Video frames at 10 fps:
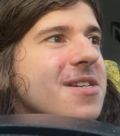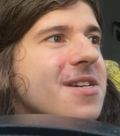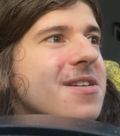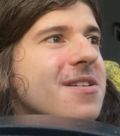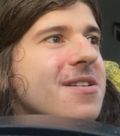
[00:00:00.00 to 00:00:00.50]

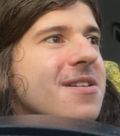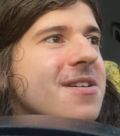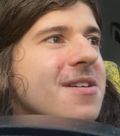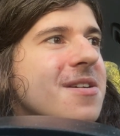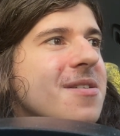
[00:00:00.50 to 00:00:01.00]
it.
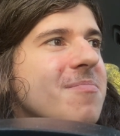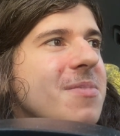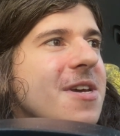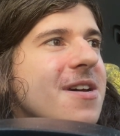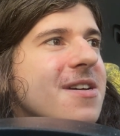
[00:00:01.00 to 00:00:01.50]

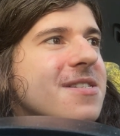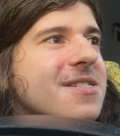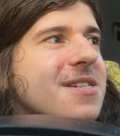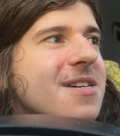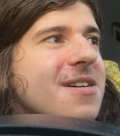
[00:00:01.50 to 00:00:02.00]

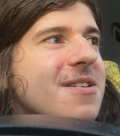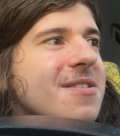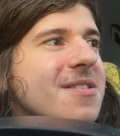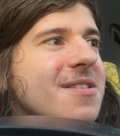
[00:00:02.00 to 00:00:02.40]
Because, I've